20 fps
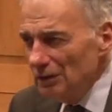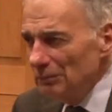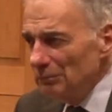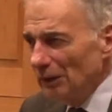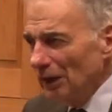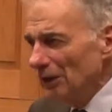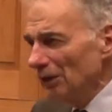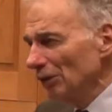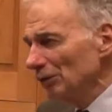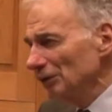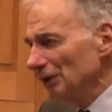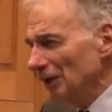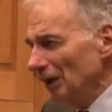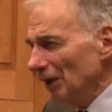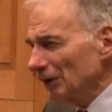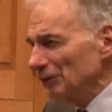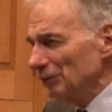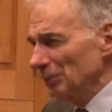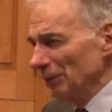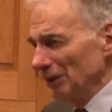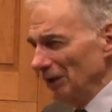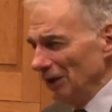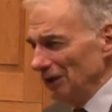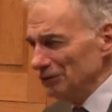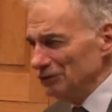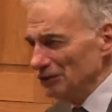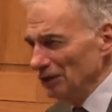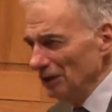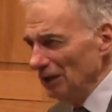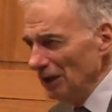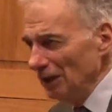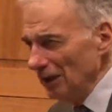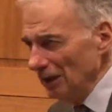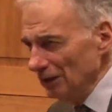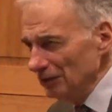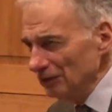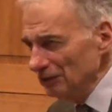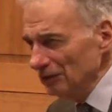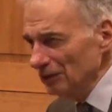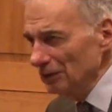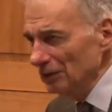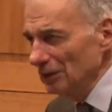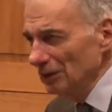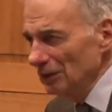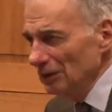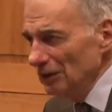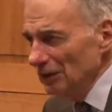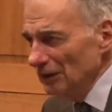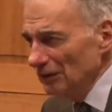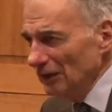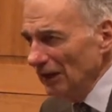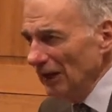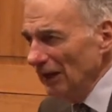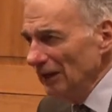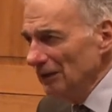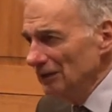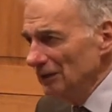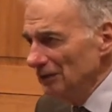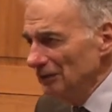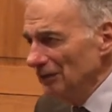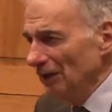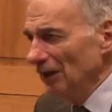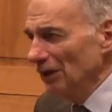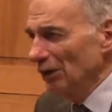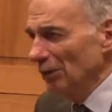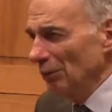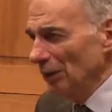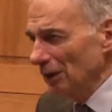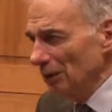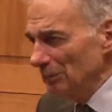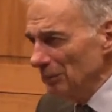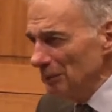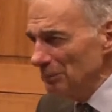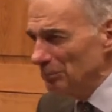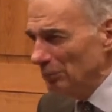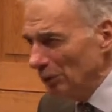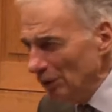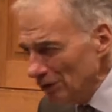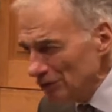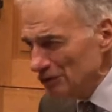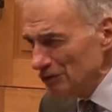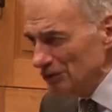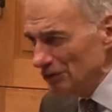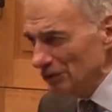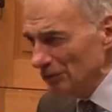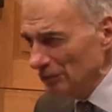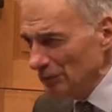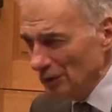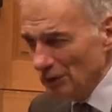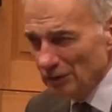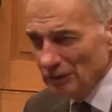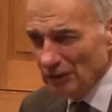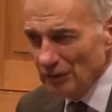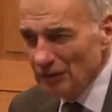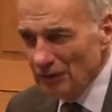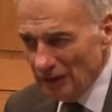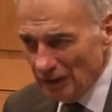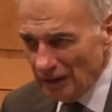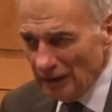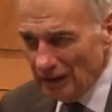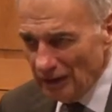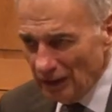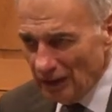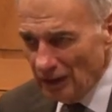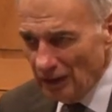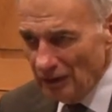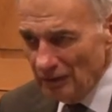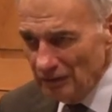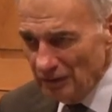My only explanation is that they don't want to be pushed further than they are.